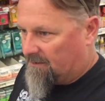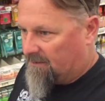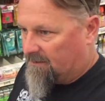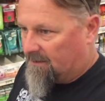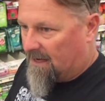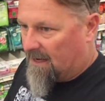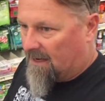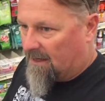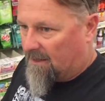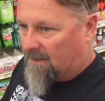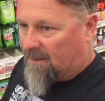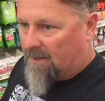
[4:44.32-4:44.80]

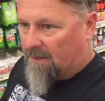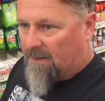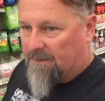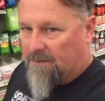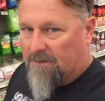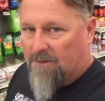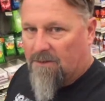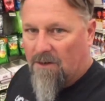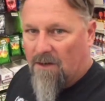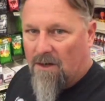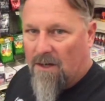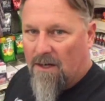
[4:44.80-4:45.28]
that
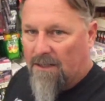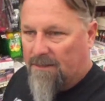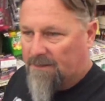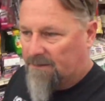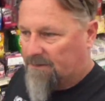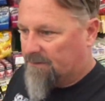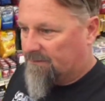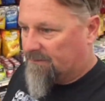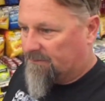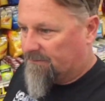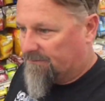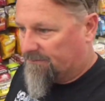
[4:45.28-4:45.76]
gun cost
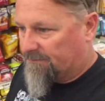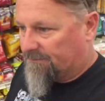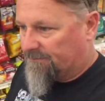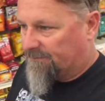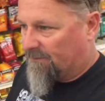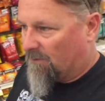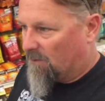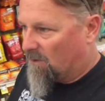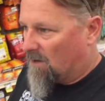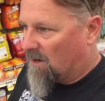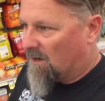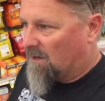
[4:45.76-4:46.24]

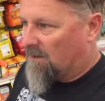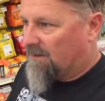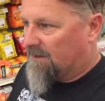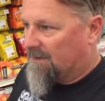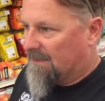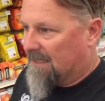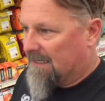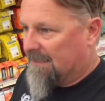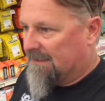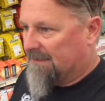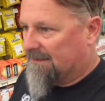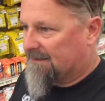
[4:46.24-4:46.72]

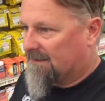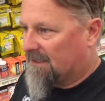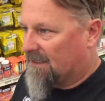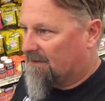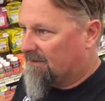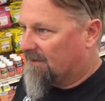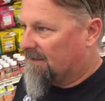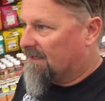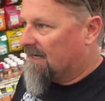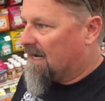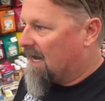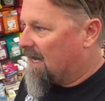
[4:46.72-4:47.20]

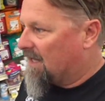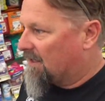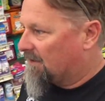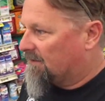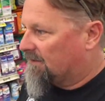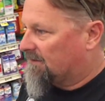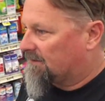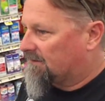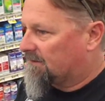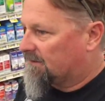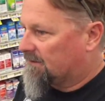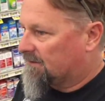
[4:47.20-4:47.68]

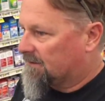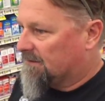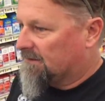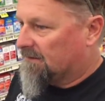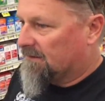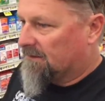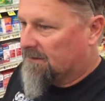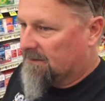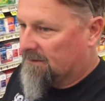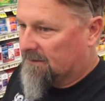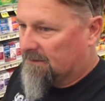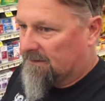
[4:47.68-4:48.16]
$497.
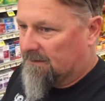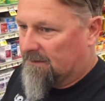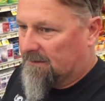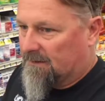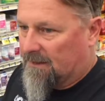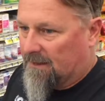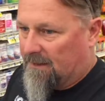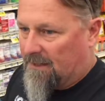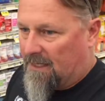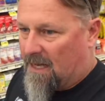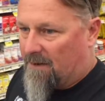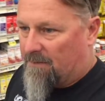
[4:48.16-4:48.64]

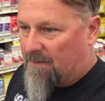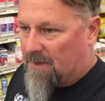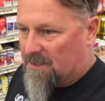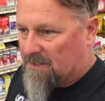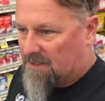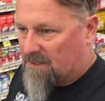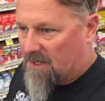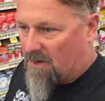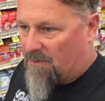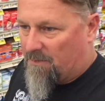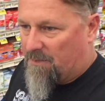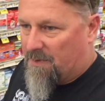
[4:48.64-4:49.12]
An
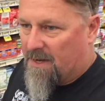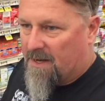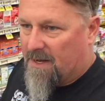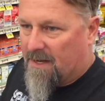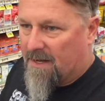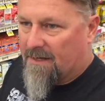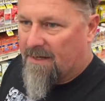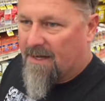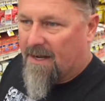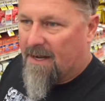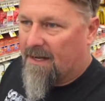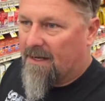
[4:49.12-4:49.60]

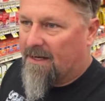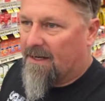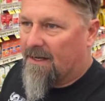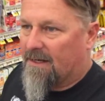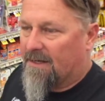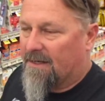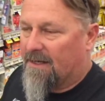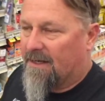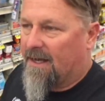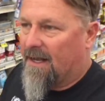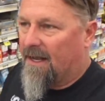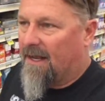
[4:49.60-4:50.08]
MSRP on that
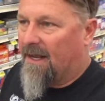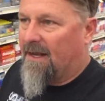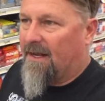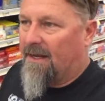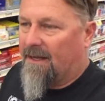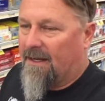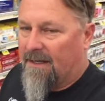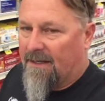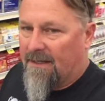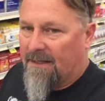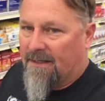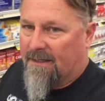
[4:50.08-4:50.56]
gun today
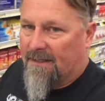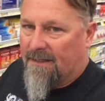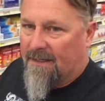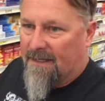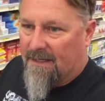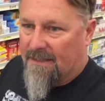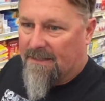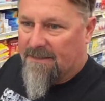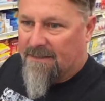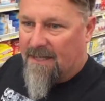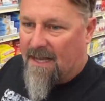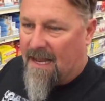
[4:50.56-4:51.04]

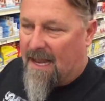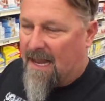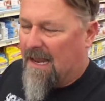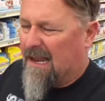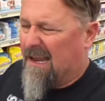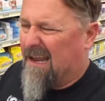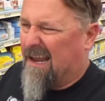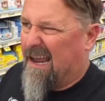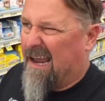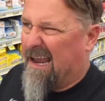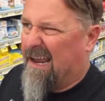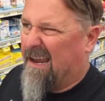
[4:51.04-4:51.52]
is
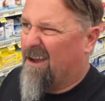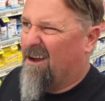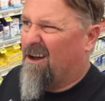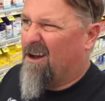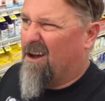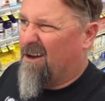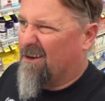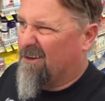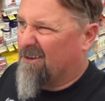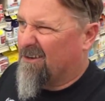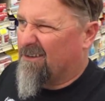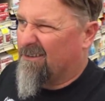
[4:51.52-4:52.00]

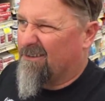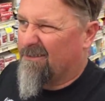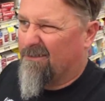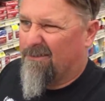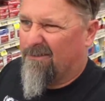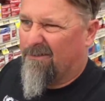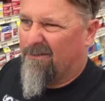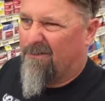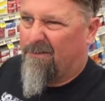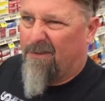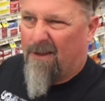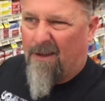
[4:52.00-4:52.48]

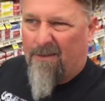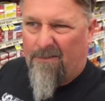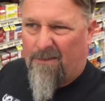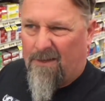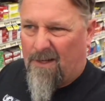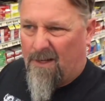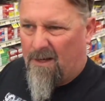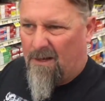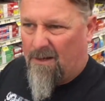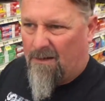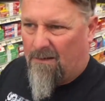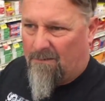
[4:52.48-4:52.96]

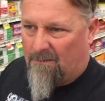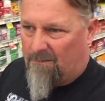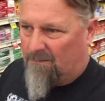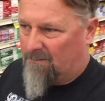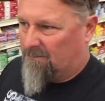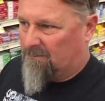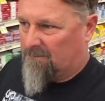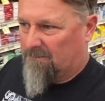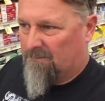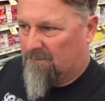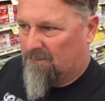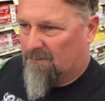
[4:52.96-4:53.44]
850
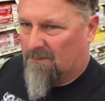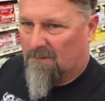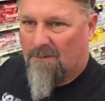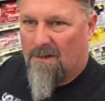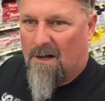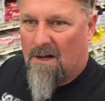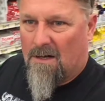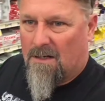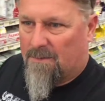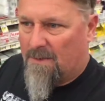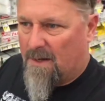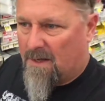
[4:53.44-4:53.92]

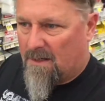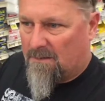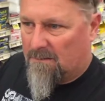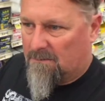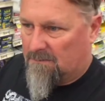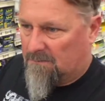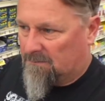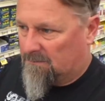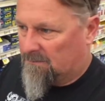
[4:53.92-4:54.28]
roundabout.